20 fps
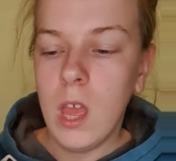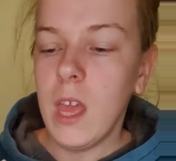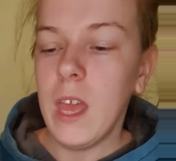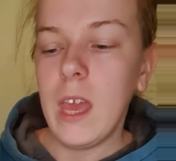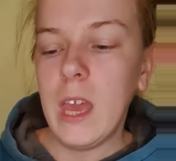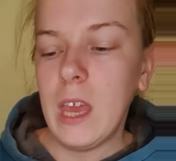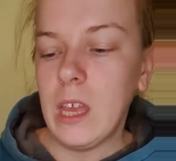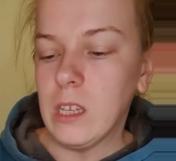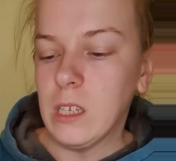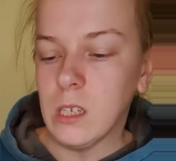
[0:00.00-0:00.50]

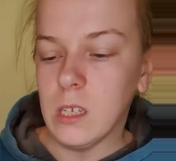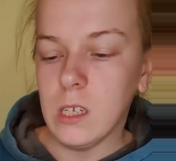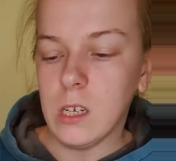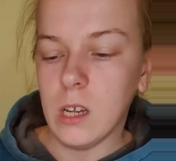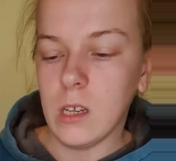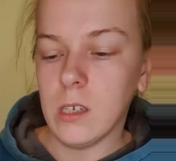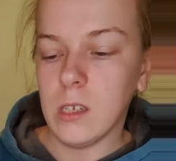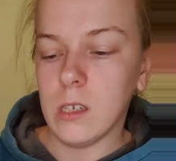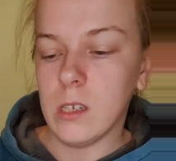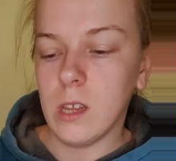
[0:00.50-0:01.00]
It's
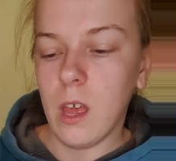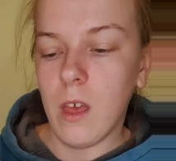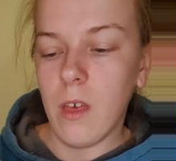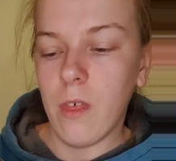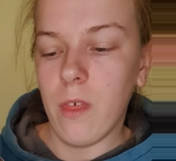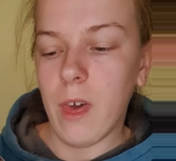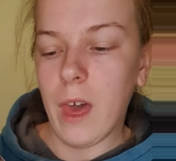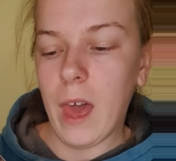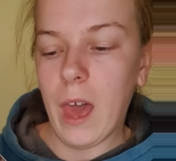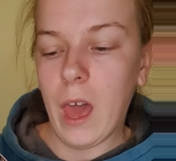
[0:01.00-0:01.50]
just
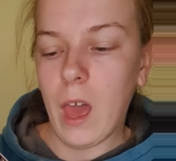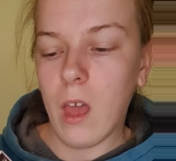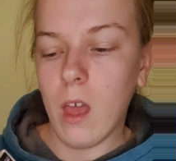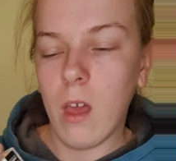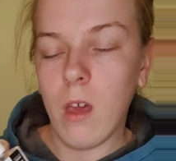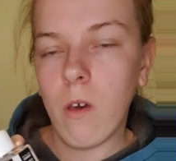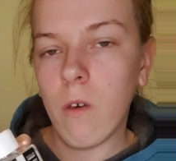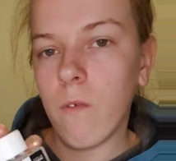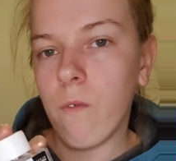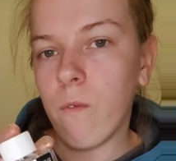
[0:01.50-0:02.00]
that
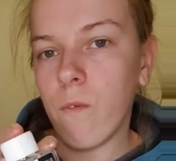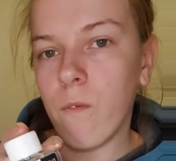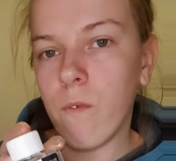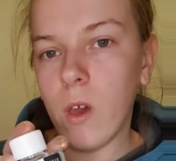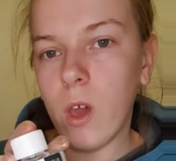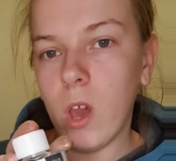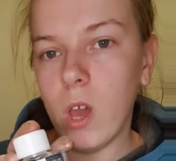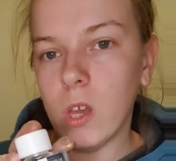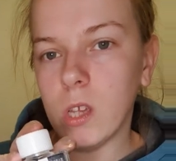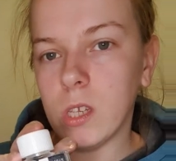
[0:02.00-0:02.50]

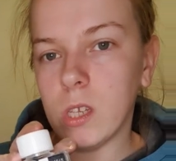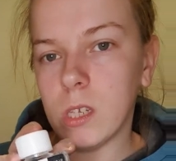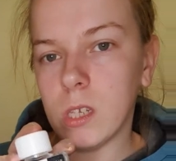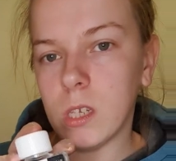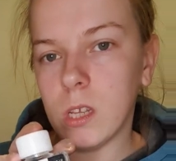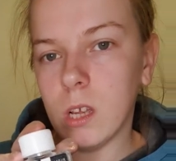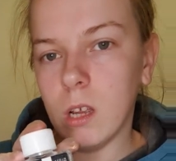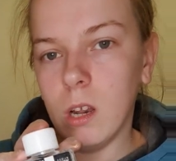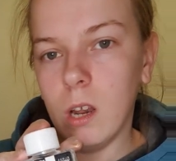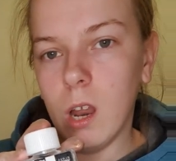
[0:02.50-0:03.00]

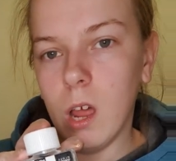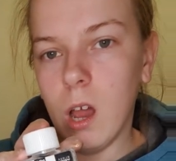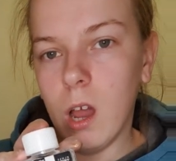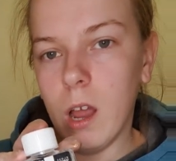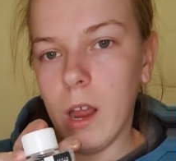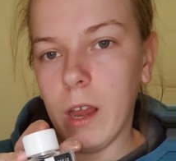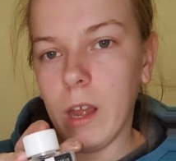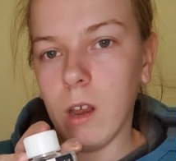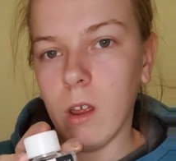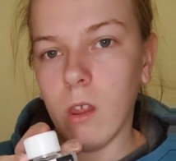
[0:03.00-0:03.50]
first
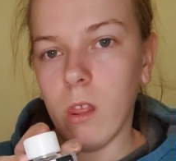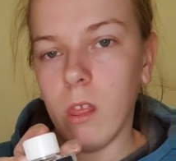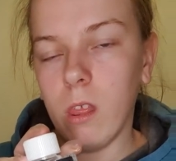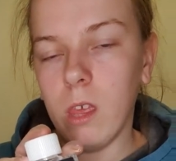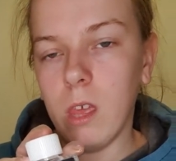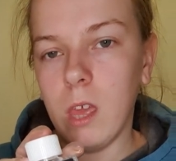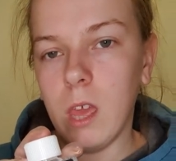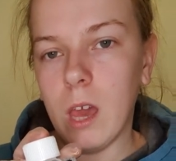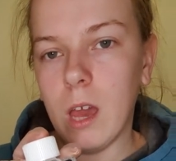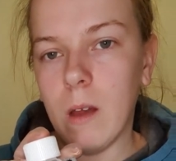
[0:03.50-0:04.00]
line on
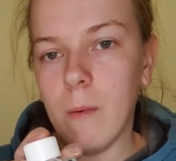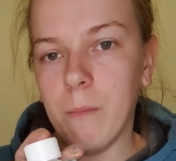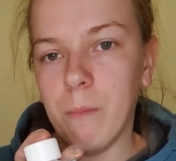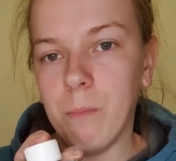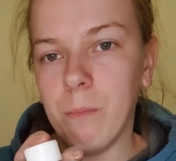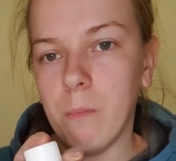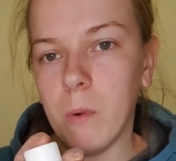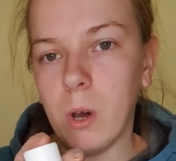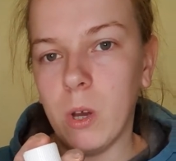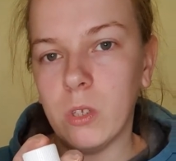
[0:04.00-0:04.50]
the
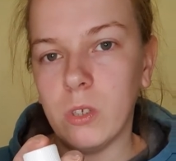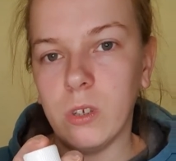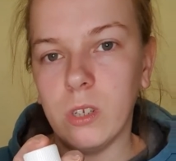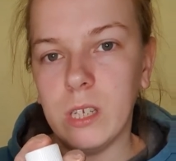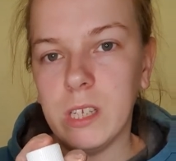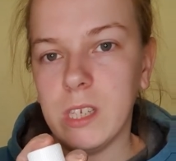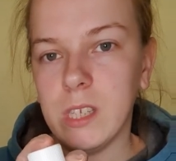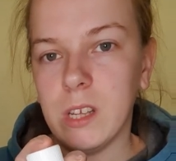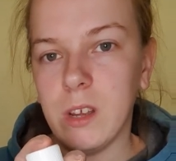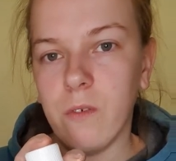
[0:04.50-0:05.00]
bottle
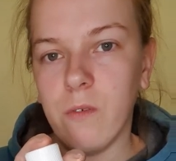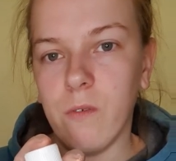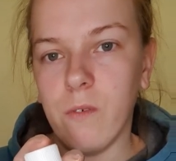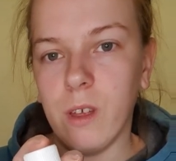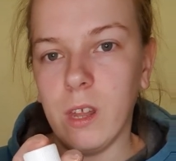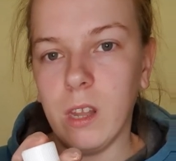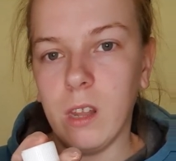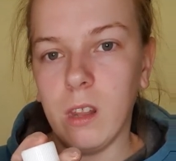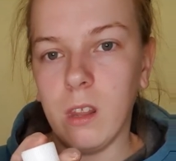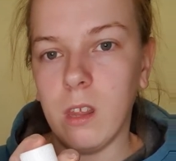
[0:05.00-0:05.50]
is
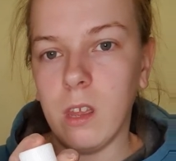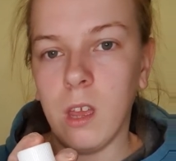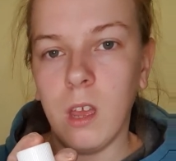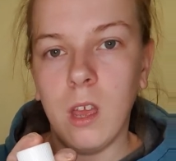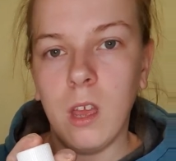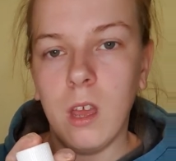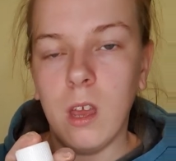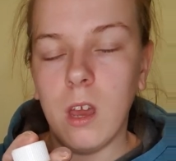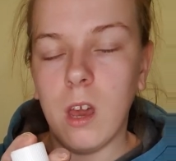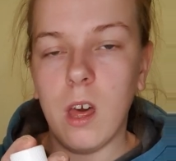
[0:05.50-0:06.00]
different.
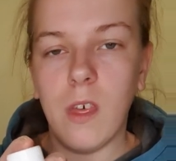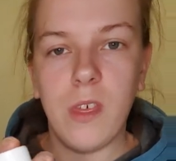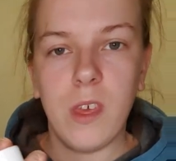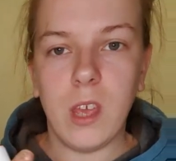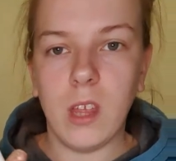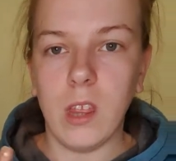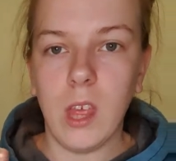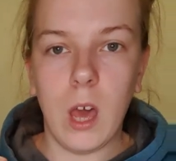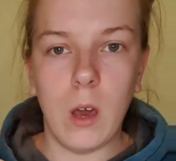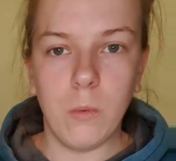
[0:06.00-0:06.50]
I
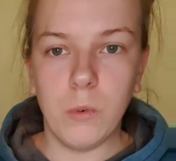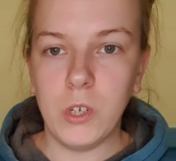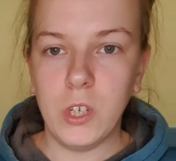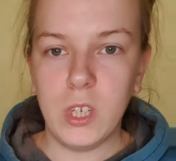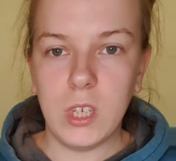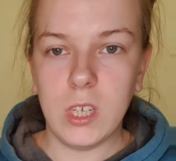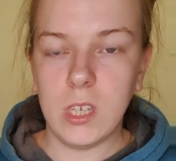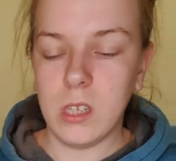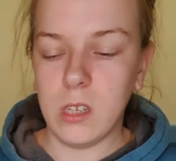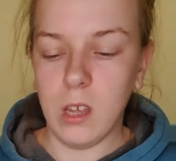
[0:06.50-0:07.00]
think that was
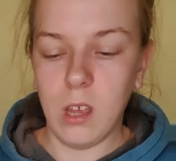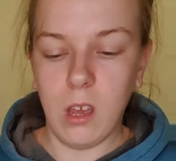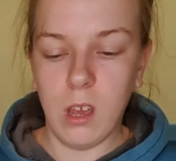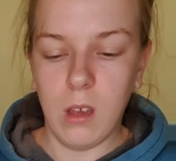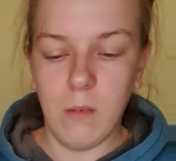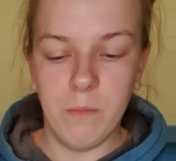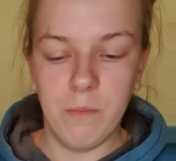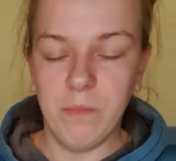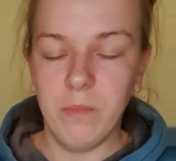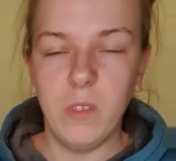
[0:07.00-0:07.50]
just
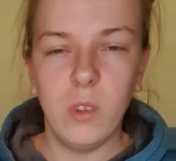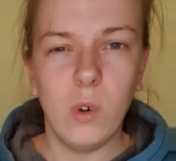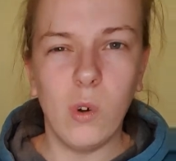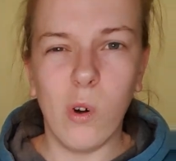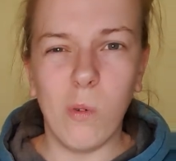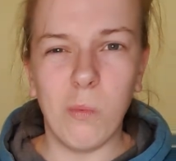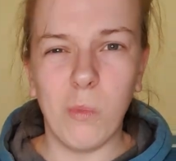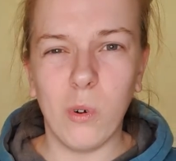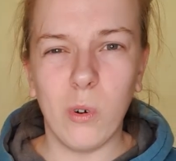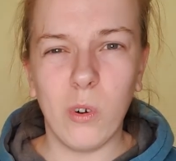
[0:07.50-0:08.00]

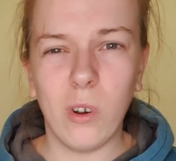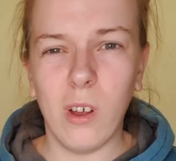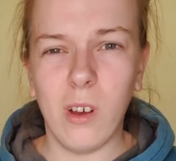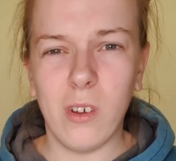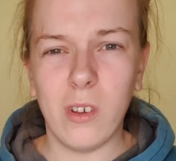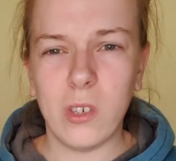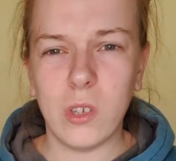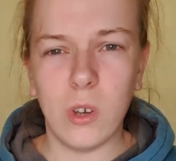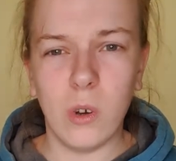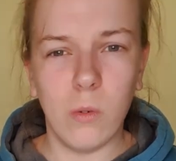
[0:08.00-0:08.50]
normal
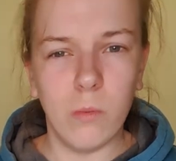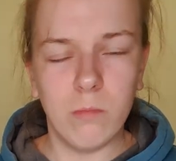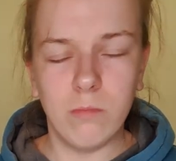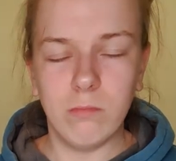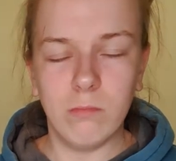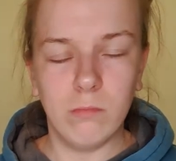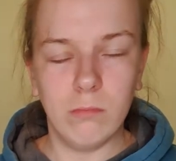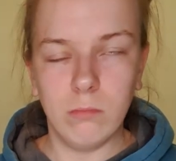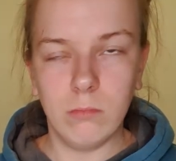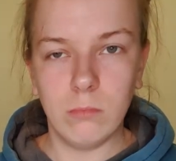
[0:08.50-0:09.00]
gloss, so
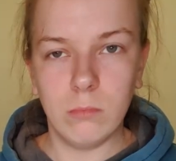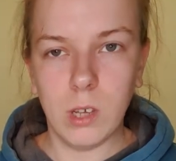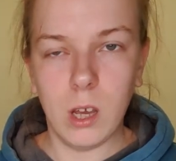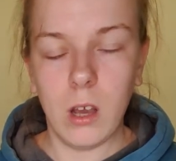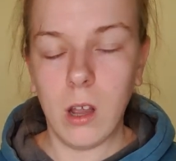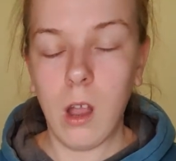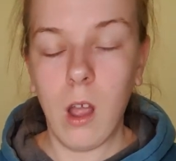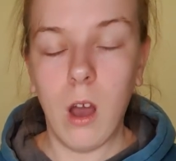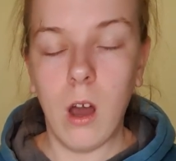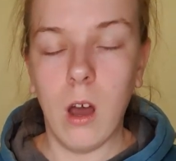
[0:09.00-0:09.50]
I
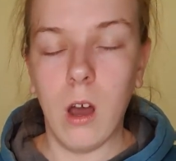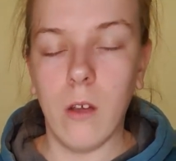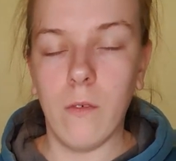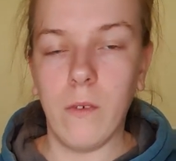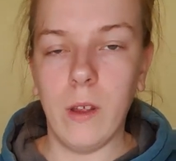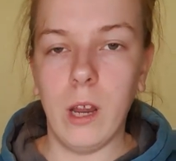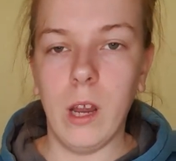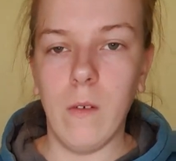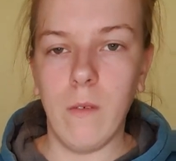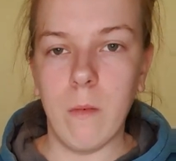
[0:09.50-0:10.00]
can't
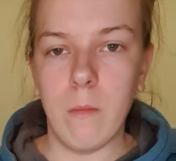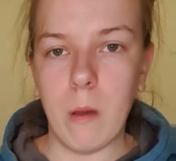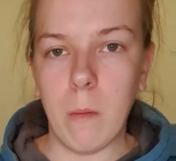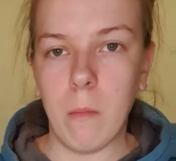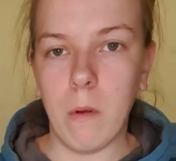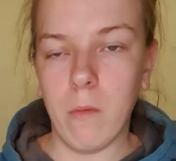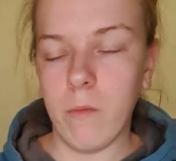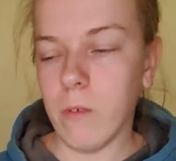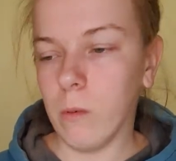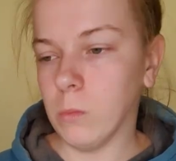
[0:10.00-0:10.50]
really
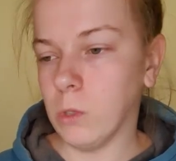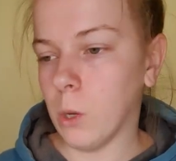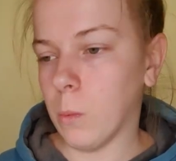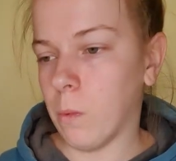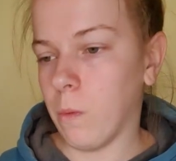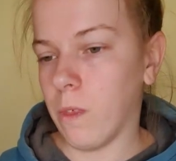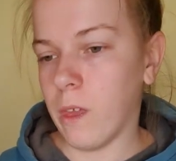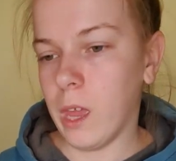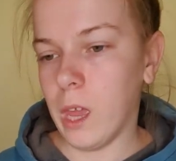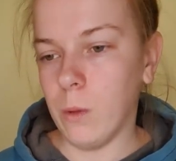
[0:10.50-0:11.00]
remember from the top
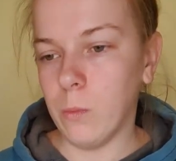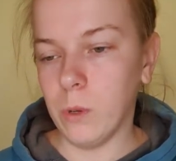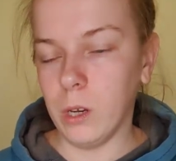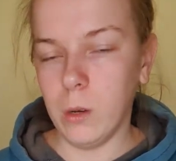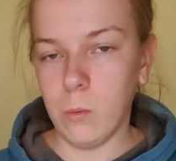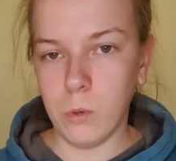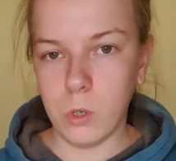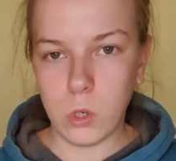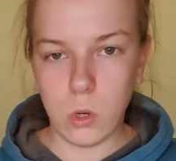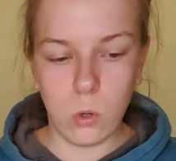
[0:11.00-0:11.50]
of the head what
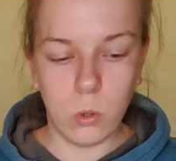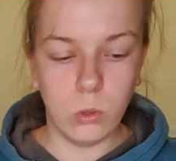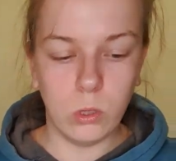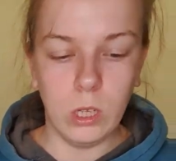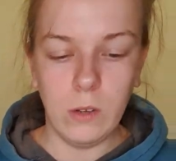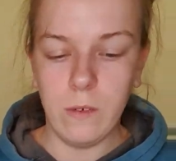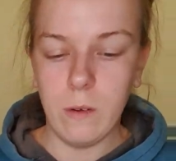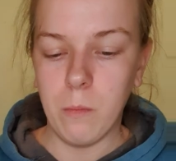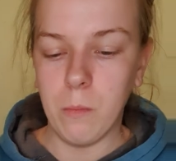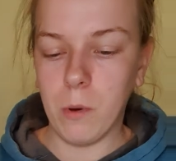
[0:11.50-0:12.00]
it was called
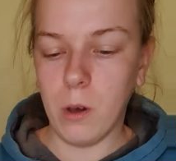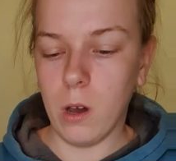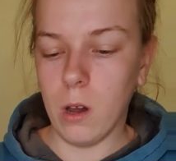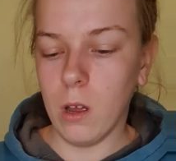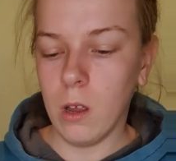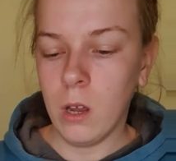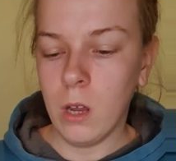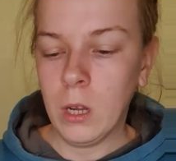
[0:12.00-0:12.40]
even, but